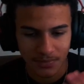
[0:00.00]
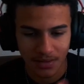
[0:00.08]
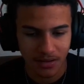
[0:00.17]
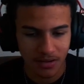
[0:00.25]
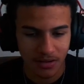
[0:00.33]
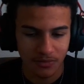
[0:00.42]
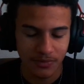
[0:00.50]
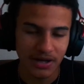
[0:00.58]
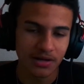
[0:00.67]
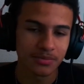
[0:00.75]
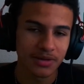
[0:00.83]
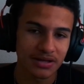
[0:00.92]
uh,
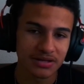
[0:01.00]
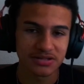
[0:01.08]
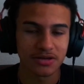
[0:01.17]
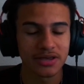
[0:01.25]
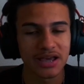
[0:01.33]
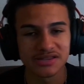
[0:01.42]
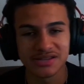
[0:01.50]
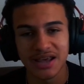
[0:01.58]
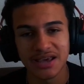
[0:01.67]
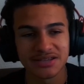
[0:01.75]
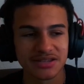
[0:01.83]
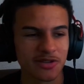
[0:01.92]
random things. So yeah,
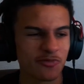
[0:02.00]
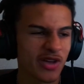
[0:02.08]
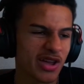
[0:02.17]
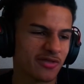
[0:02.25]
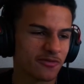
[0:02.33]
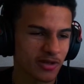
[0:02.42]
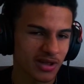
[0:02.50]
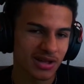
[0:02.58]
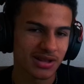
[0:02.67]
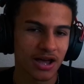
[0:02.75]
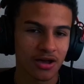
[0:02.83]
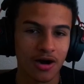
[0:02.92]
today is an event, Freak
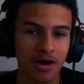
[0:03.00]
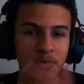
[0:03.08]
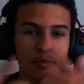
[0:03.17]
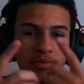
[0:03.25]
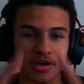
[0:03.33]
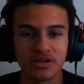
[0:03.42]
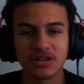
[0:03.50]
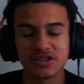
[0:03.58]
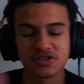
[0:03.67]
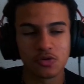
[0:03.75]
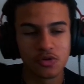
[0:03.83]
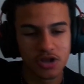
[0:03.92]
O'Clock. I'm gonna be on
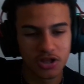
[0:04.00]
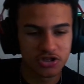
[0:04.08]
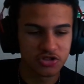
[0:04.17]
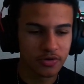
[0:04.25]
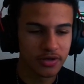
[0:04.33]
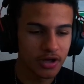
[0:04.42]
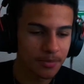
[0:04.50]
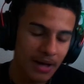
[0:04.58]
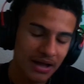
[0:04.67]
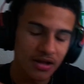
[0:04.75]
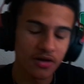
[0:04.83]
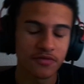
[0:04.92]
Discord. Join up. I
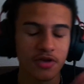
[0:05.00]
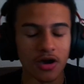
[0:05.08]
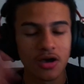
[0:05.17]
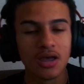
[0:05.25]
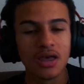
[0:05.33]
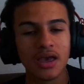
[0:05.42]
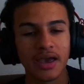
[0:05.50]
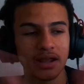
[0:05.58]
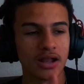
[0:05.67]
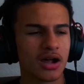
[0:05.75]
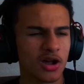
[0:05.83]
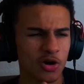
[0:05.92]
love y'all, and
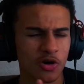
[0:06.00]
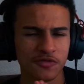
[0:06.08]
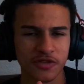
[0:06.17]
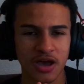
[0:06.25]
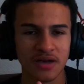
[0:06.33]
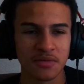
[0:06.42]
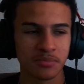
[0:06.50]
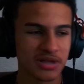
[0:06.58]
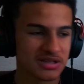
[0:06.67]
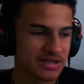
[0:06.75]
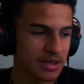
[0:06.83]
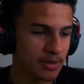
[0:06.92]
uh, hopefully y'all have a
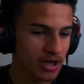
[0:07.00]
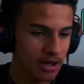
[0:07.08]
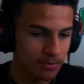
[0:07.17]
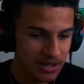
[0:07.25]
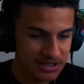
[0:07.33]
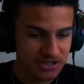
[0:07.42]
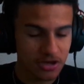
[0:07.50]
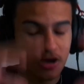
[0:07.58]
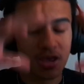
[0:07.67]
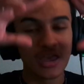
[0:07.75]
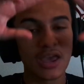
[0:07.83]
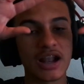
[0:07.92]
blessed day. May God bless y'all,
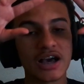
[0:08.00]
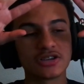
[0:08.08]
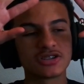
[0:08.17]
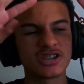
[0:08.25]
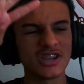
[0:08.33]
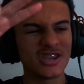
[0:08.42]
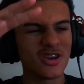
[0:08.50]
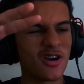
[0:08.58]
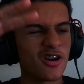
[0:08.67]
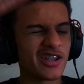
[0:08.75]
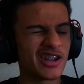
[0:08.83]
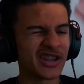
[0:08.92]
and I'll see
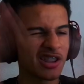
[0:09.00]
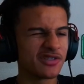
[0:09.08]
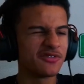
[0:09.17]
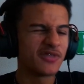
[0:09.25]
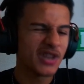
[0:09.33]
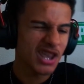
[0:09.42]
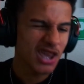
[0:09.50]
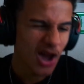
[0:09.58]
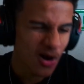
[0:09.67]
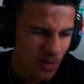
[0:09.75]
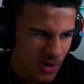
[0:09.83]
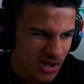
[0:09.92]
y'all in another
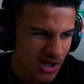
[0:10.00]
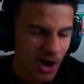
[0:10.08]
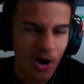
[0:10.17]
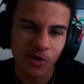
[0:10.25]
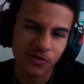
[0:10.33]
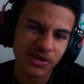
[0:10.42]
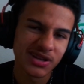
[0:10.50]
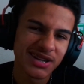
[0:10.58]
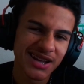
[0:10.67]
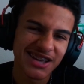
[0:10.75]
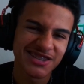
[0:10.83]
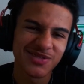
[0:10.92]
video. Hopefully the
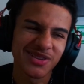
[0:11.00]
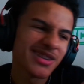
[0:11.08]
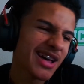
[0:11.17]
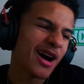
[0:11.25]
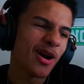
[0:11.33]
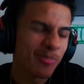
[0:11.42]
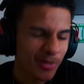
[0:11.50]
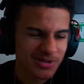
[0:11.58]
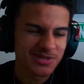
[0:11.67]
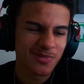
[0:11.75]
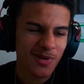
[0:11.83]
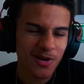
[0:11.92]
next one, I'll upload
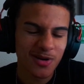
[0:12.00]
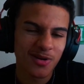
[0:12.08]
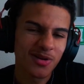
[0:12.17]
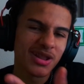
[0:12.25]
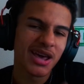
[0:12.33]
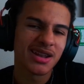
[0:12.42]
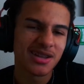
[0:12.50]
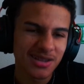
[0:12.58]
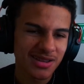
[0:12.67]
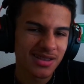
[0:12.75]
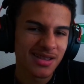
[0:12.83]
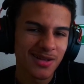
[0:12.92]
tomorrow or later.
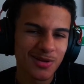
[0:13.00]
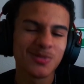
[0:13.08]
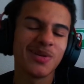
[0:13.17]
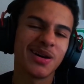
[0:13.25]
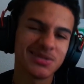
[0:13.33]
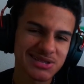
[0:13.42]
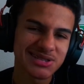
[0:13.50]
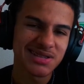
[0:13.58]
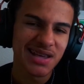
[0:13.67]
Who knows?